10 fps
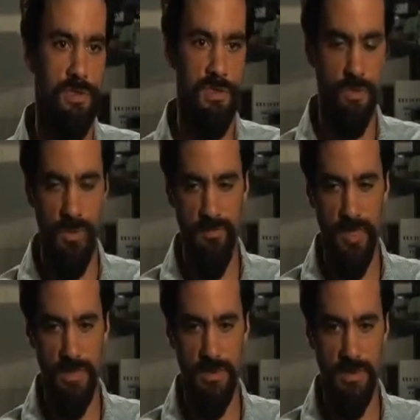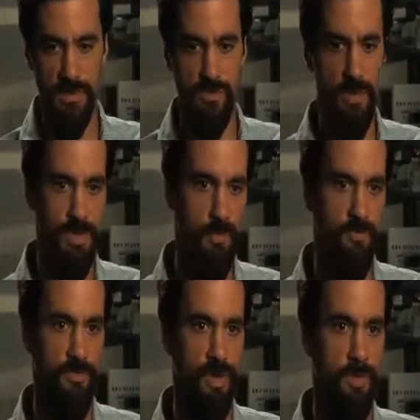So we've actually scraped up a
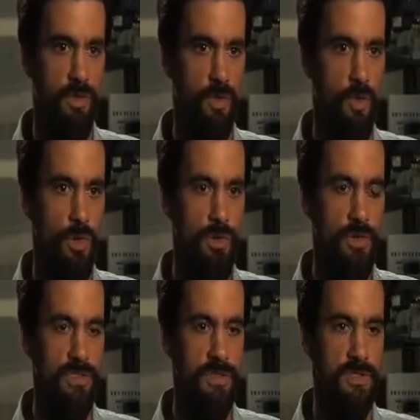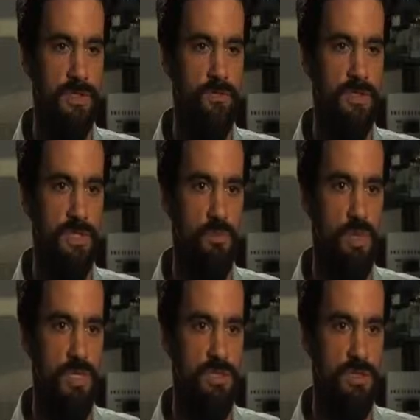fair bit of the oil that's on the surface of the
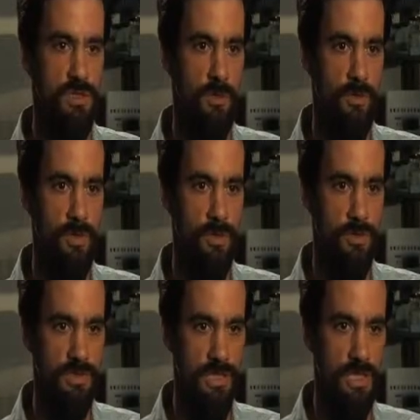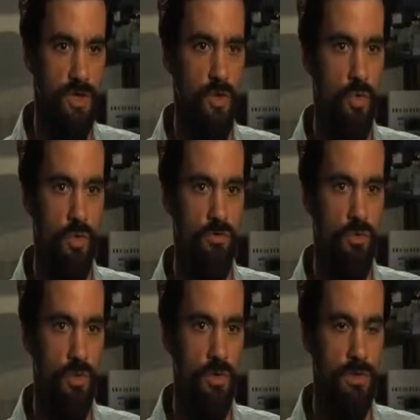beach. You go take a core of
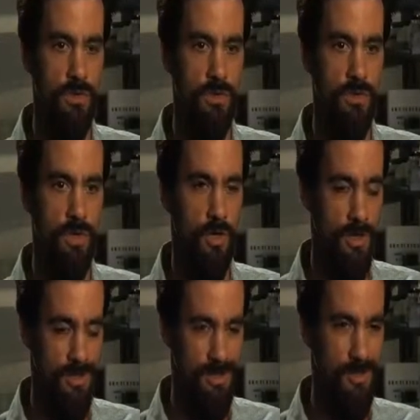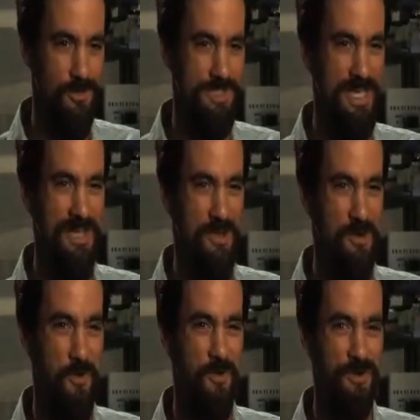oil, or you go take a
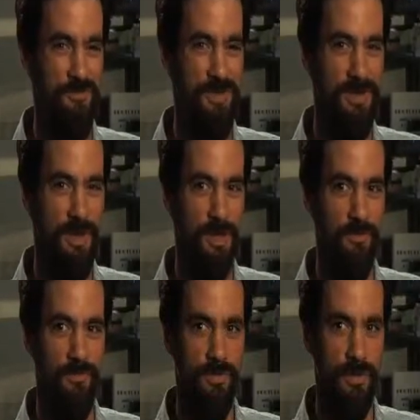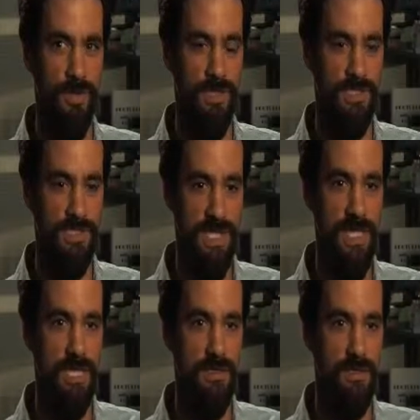core of
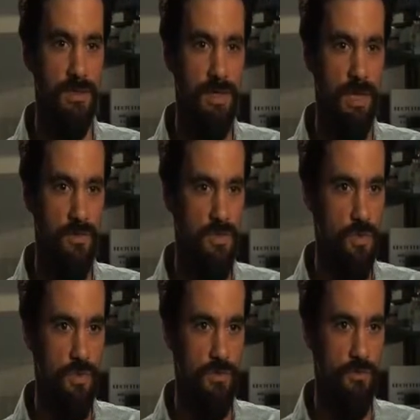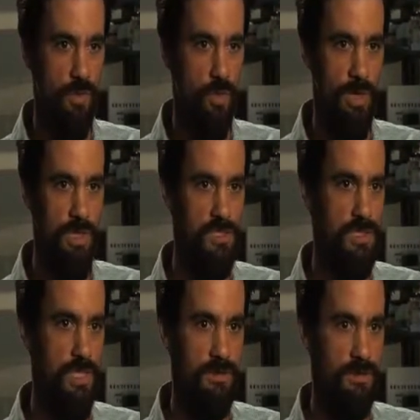sand, and there's oil from 1 inch
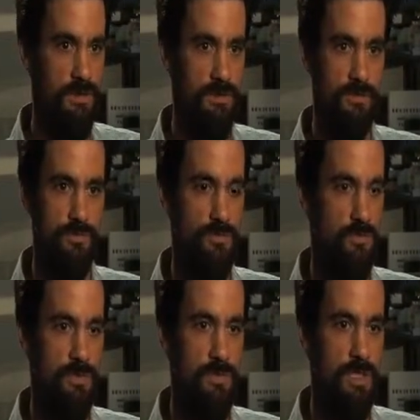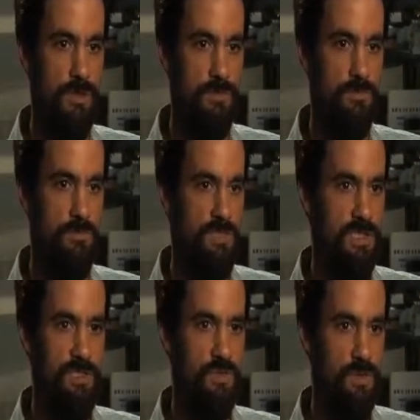down to,
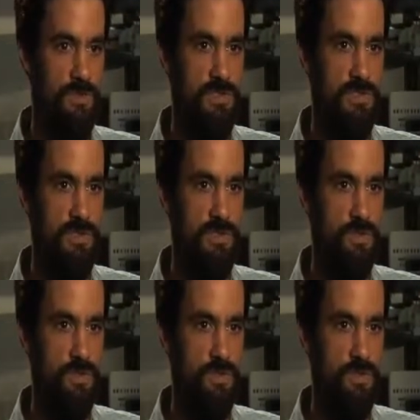10 or 12 inches in the